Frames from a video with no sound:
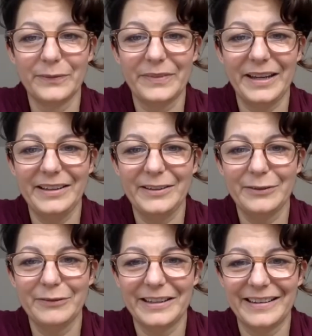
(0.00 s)
Thank you,
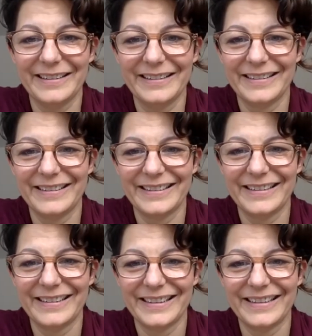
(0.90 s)
Vienna.
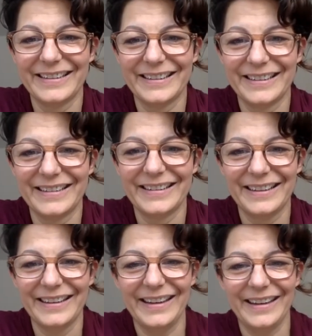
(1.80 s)

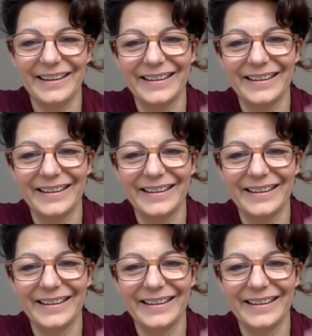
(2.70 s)
Yay.